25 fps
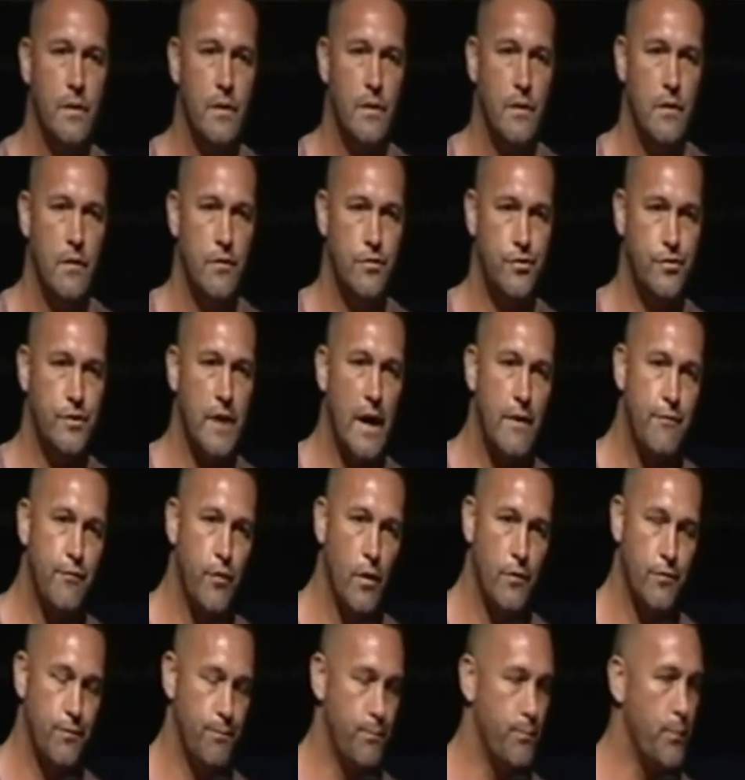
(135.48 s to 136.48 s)
stuff
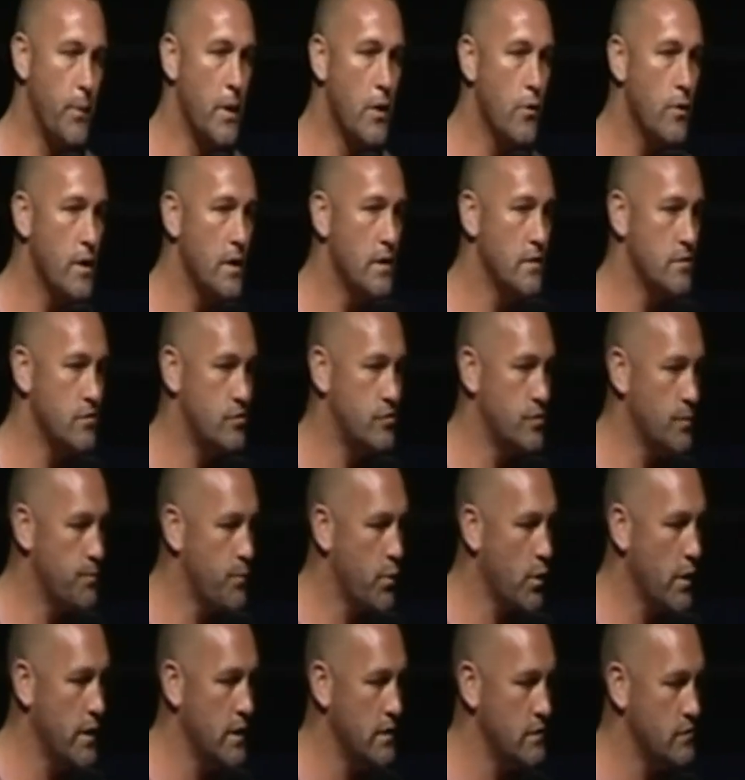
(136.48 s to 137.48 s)
I've buried and
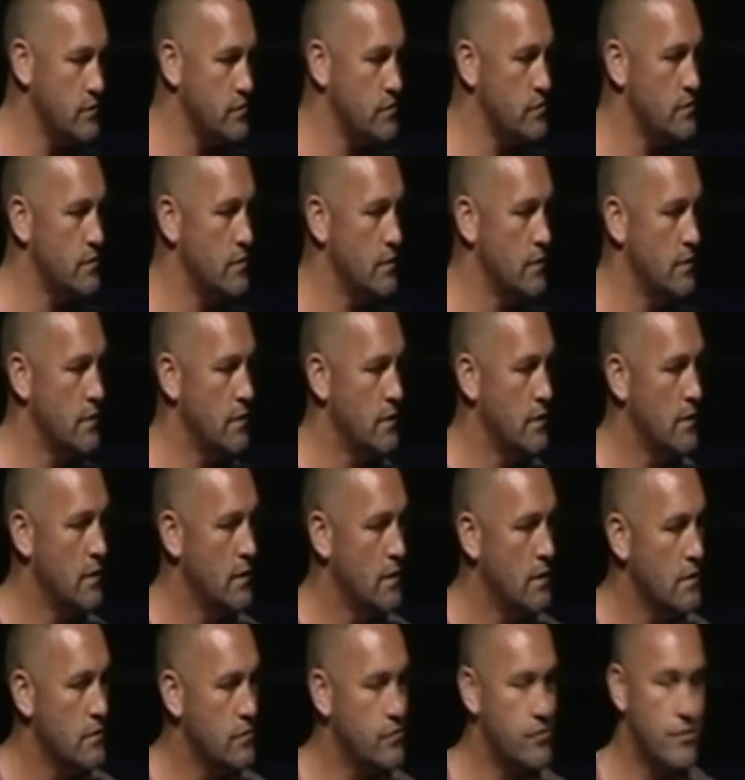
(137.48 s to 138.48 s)
suppressed,
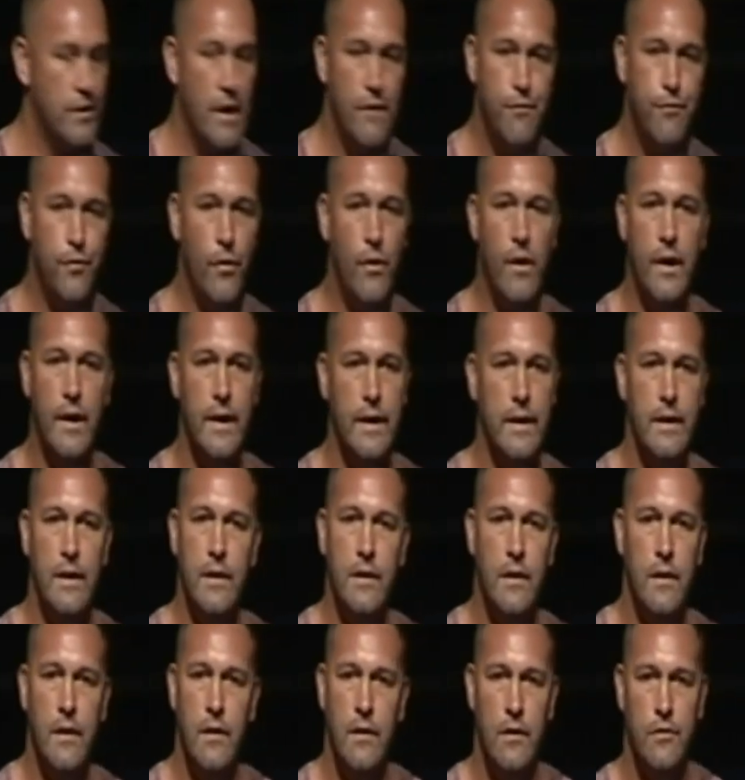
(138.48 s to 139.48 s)
stuff I
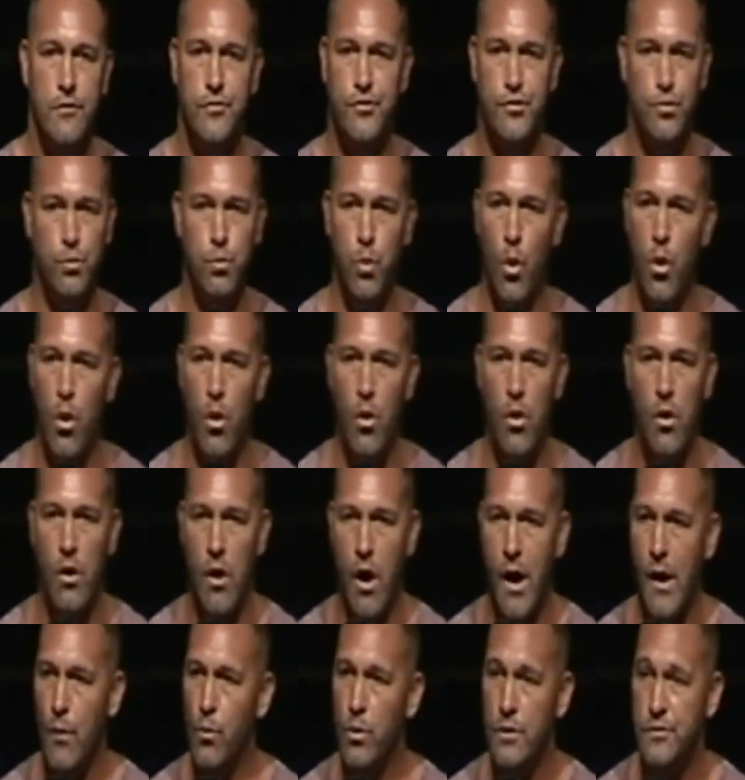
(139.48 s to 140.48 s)
swore
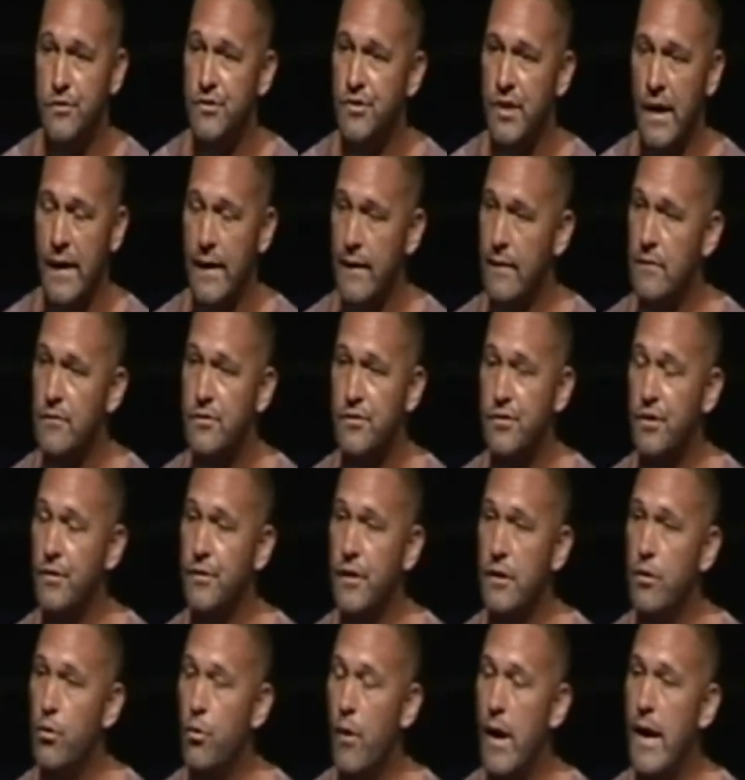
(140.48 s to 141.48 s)
I would take to the
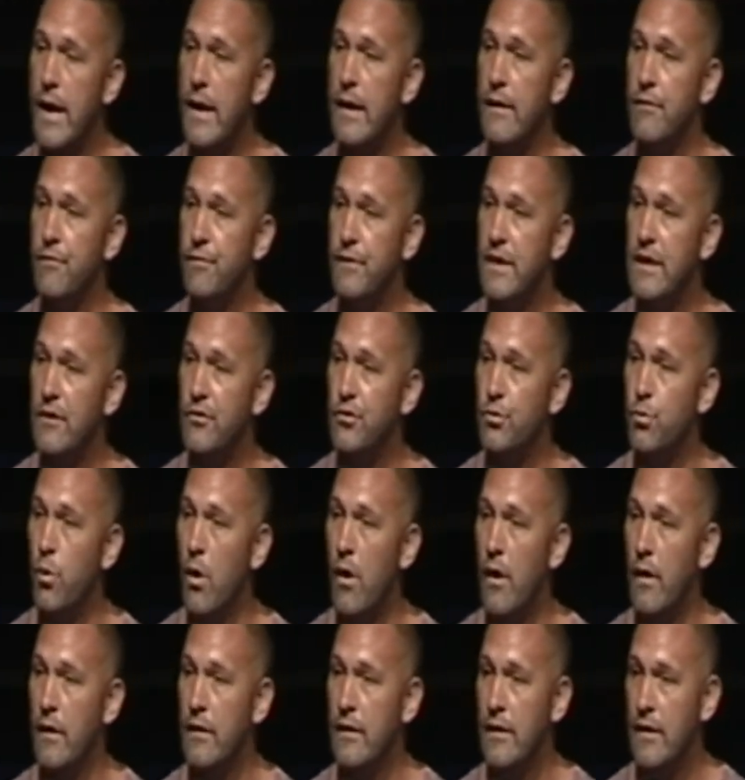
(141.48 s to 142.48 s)
grave, guess
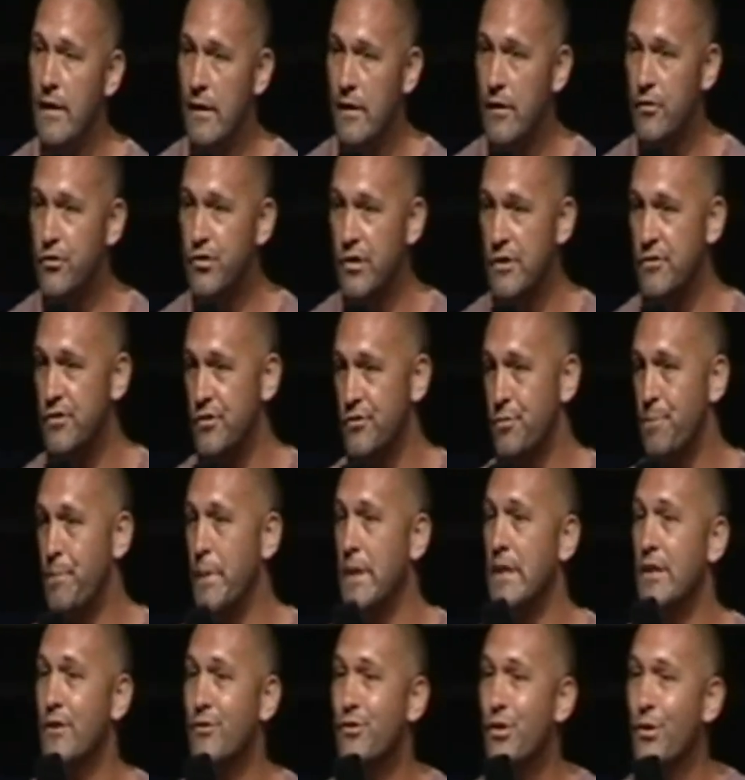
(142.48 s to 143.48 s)
what? Jesus beat
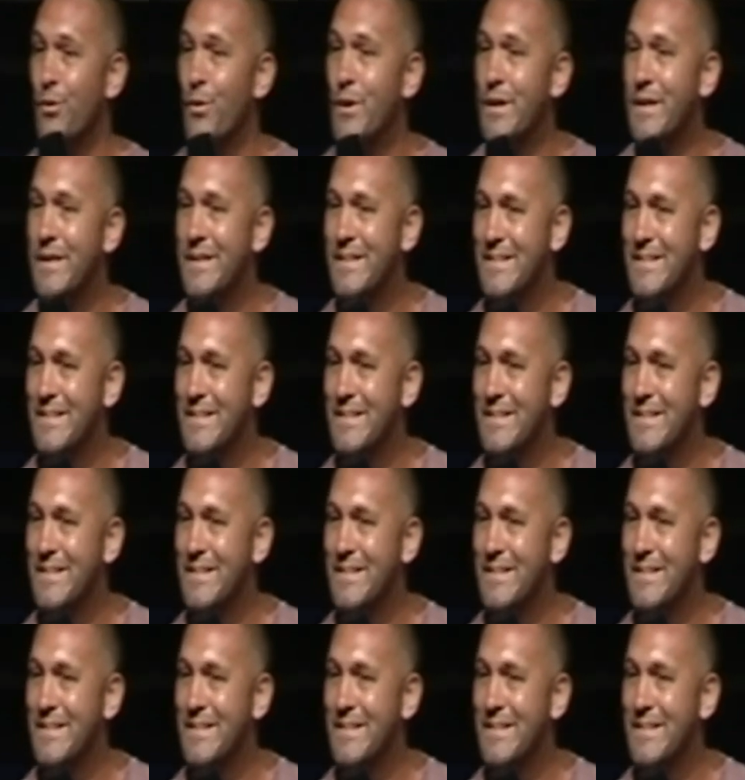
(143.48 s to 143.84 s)
you to it.